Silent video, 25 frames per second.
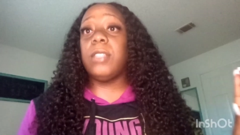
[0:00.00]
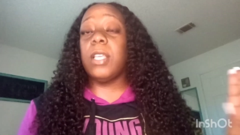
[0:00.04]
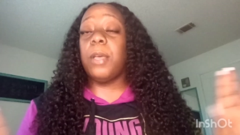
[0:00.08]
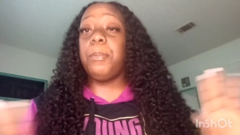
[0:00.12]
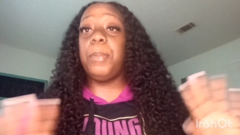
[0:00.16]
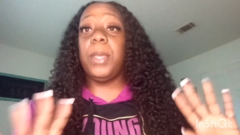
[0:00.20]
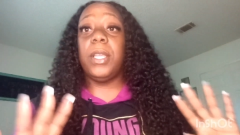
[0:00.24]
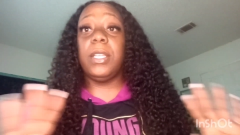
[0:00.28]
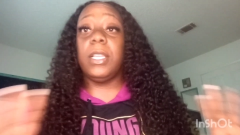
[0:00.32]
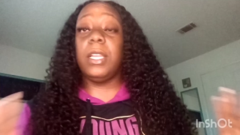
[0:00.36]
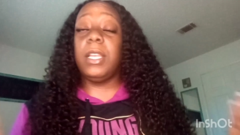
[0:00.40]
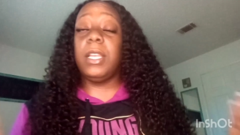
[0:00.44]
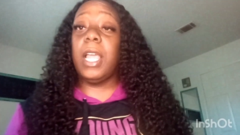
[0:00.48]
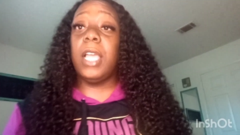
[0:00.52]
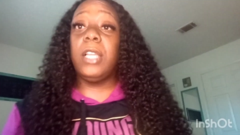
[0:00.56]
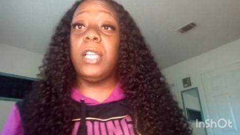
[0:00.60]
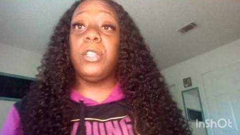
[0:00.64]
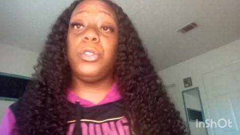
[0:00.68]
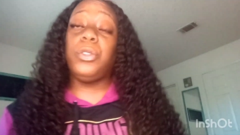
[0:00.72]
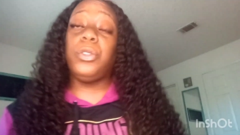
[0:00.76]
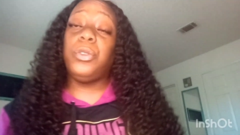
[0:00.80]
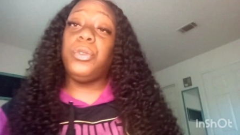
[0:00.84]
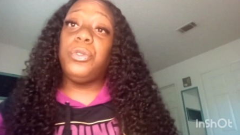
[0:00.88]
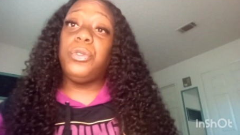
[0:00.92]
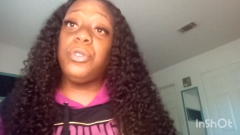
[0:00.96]
I picked the date
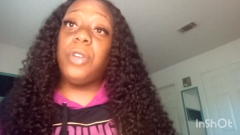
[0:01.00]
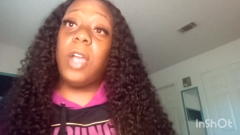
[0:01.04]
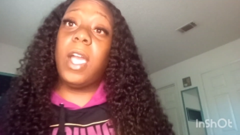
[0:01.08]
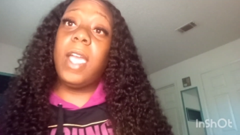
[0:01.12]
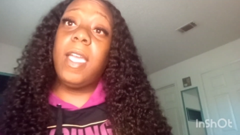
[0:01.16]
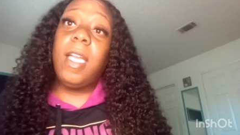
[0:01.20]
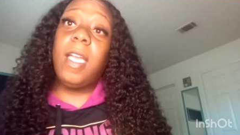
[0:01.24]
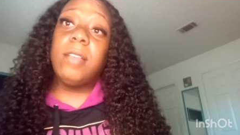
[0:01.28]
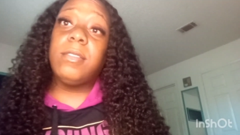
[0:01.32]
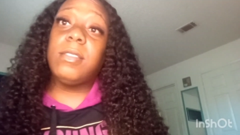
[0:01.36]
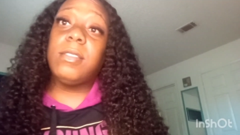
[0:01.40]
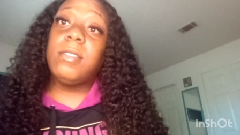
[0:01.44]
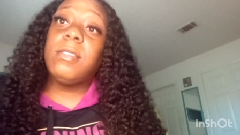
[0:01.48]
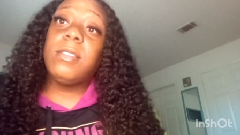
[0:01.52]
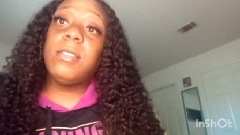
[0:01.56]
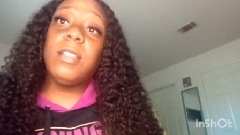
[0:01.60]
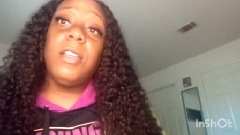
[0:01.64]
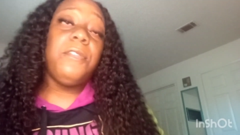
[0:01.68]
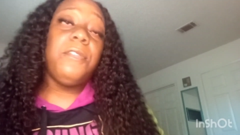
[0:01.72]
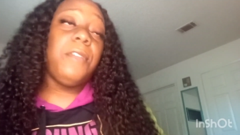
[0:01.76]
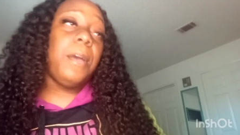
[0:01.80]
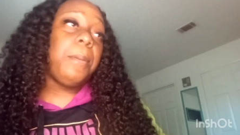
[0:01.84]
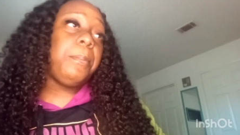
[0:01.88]
to do tryouts and stuff.